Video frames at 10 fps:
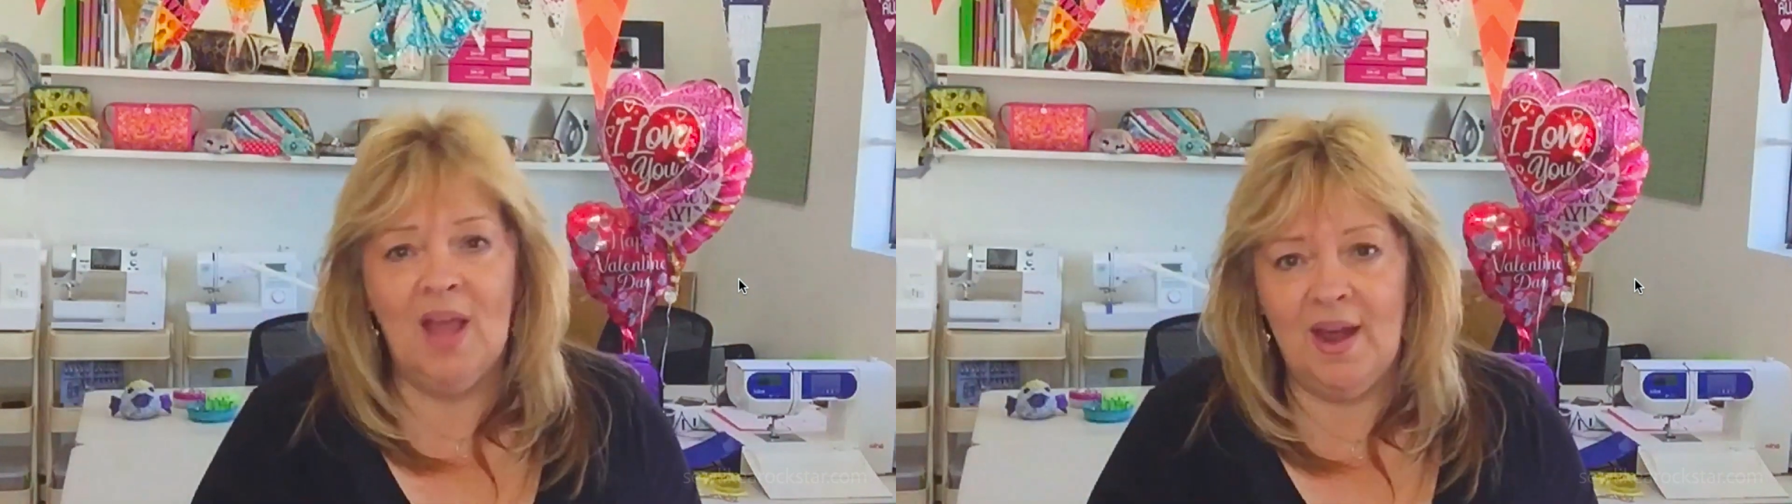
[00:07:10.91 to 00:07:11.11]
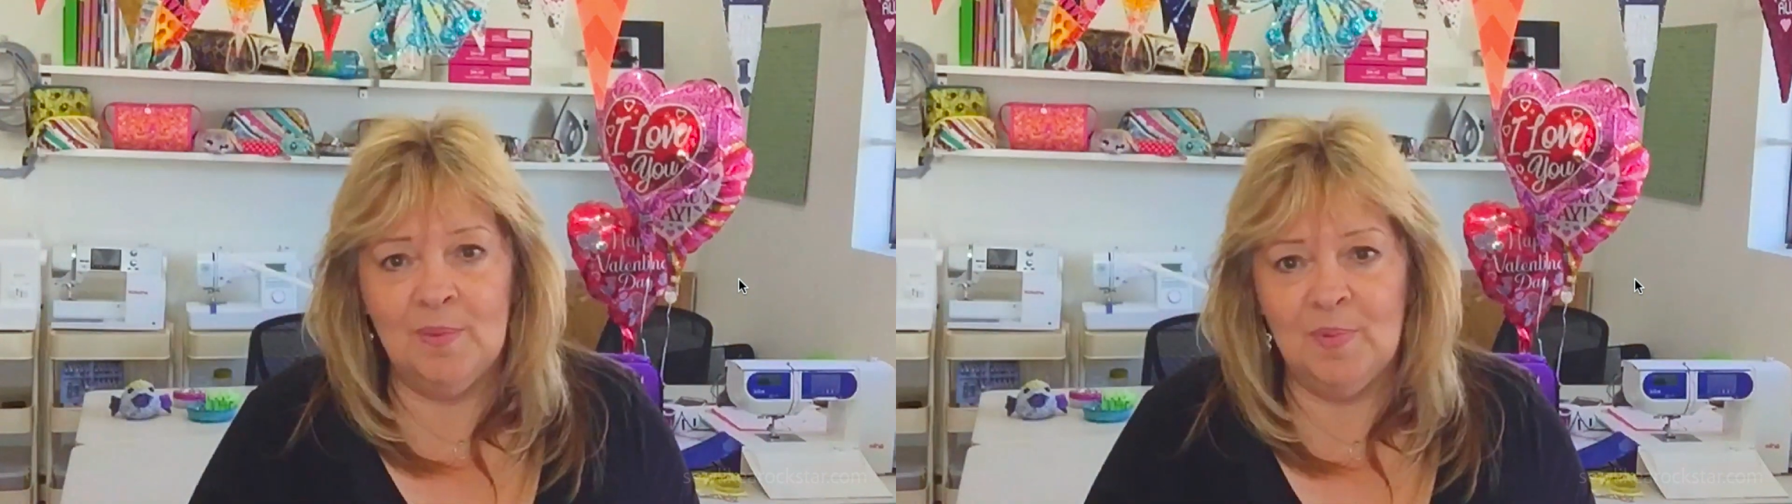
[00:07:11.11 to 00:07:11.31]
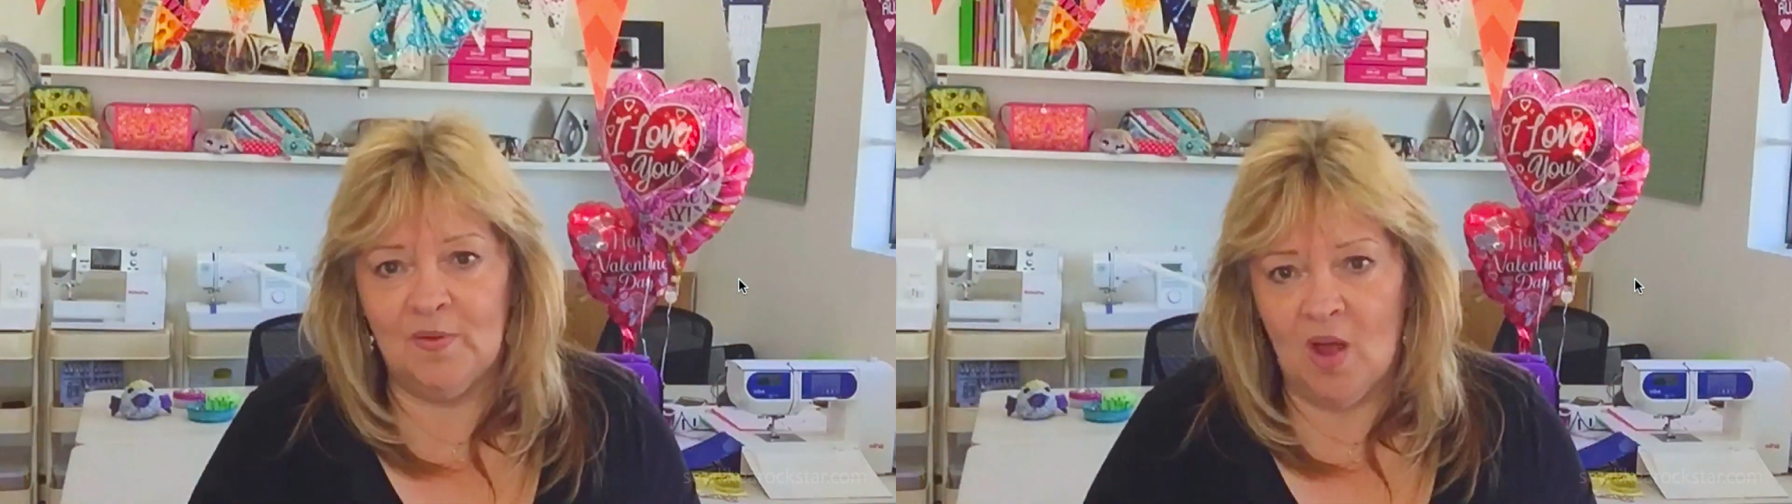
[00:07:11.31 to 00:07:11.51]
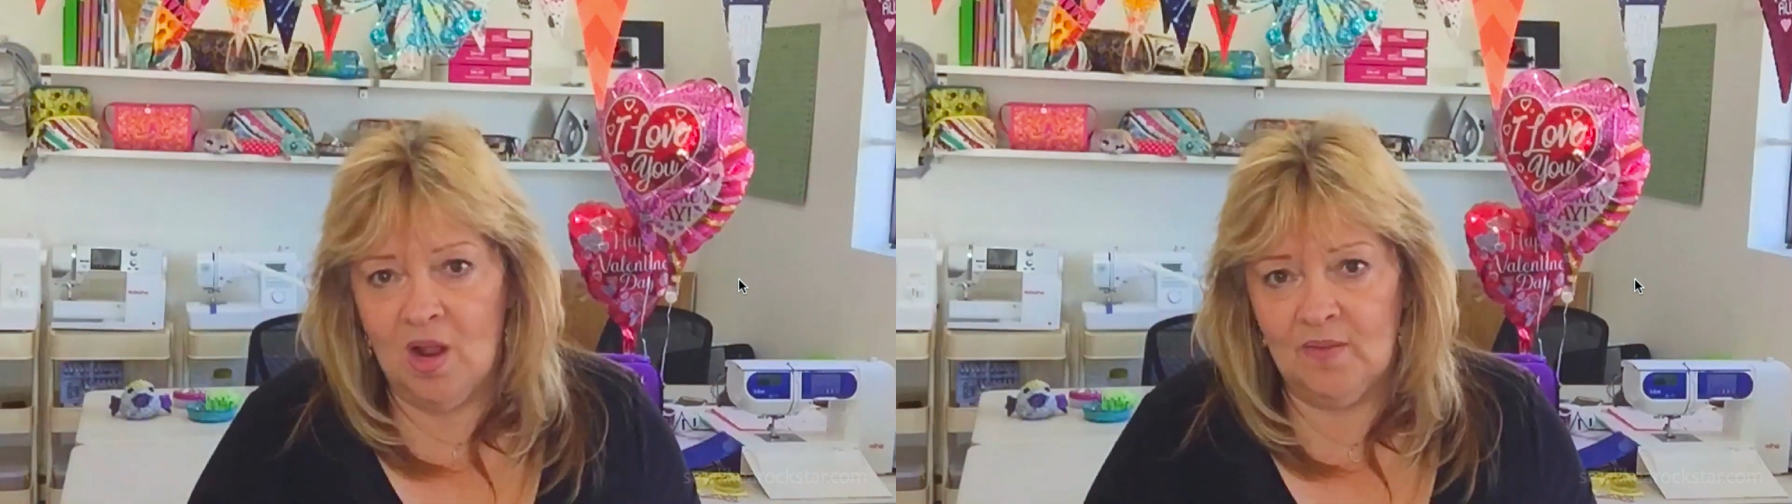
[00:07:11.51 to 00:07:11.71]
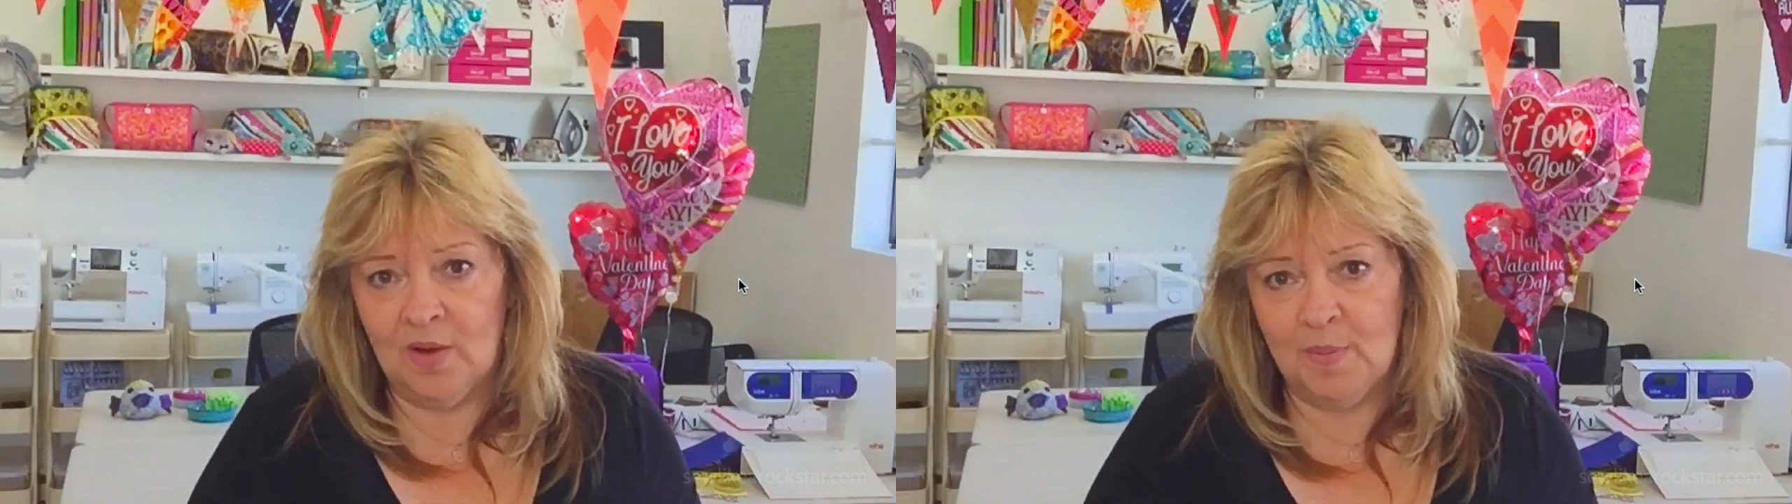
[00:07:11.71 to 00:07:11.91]
lineup of
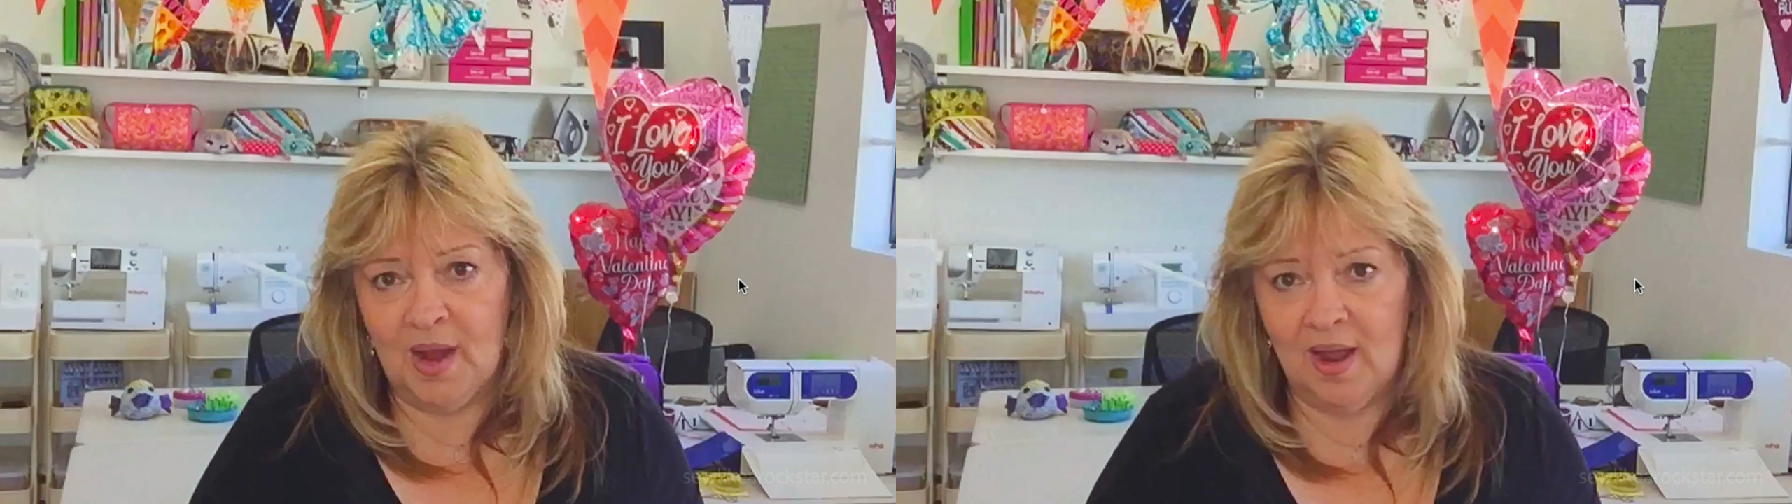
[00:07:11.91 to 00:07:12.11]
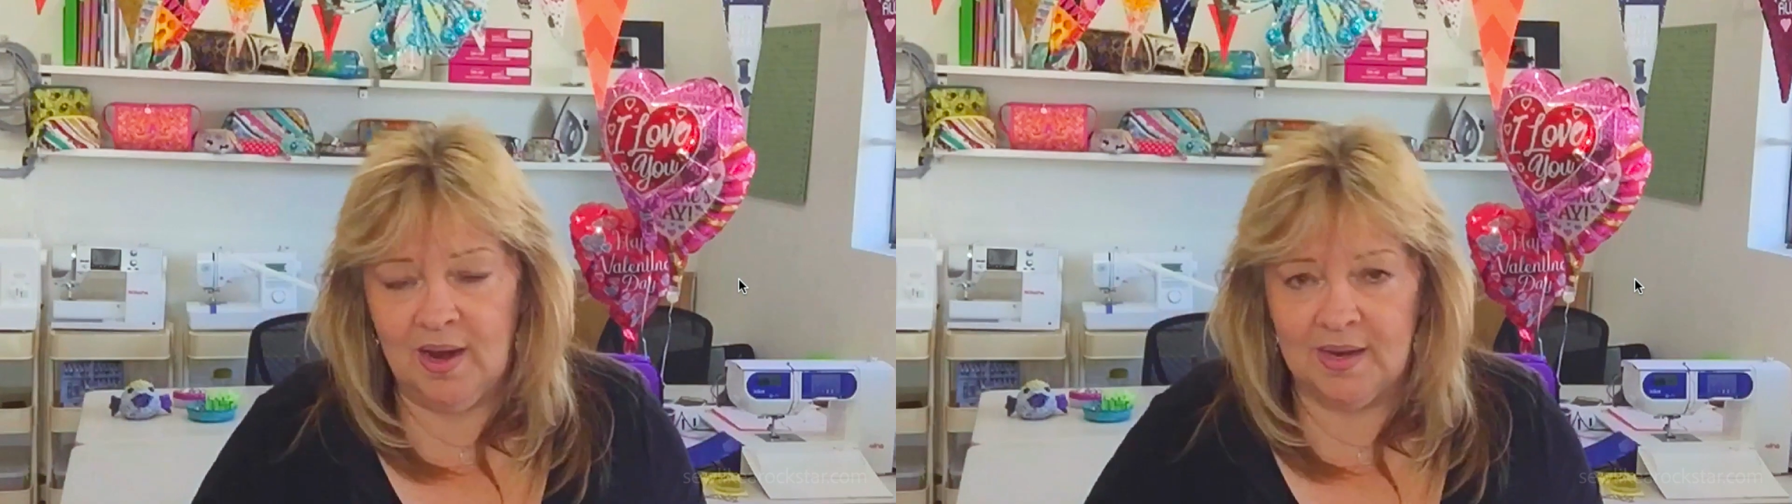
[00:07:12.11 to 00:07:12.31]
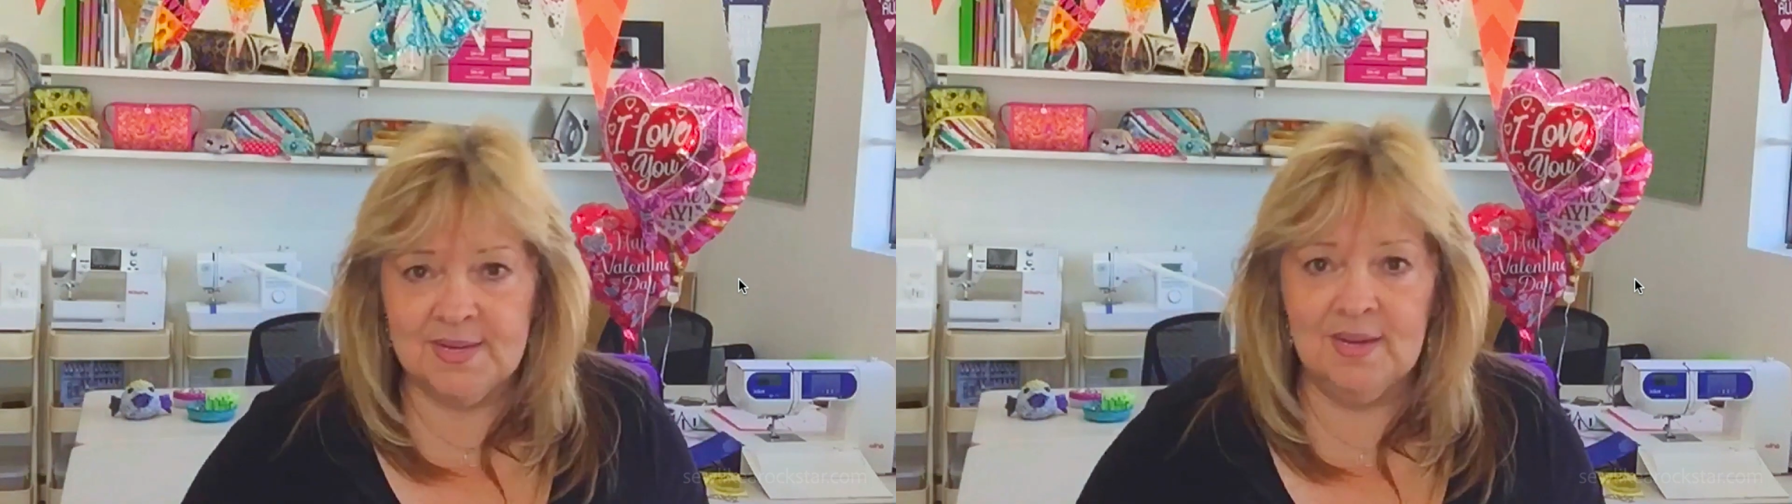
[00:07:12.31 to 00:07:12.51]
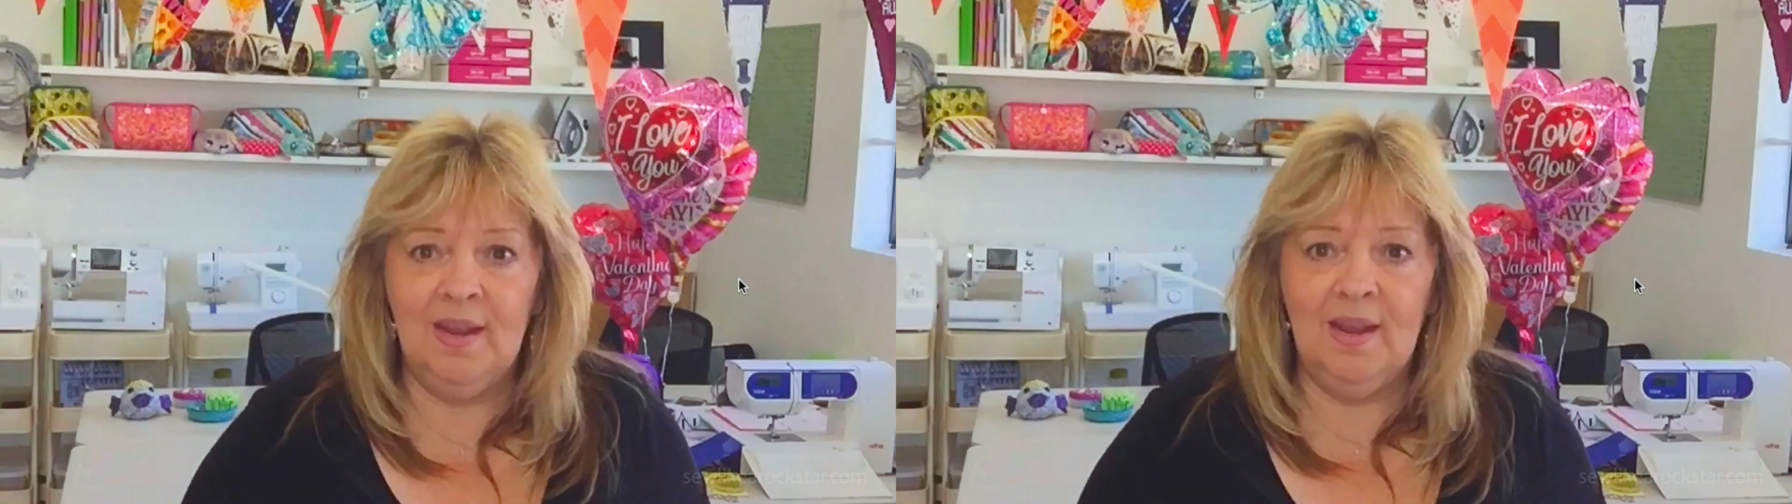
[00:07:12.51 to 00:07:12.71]
all of our Bionics,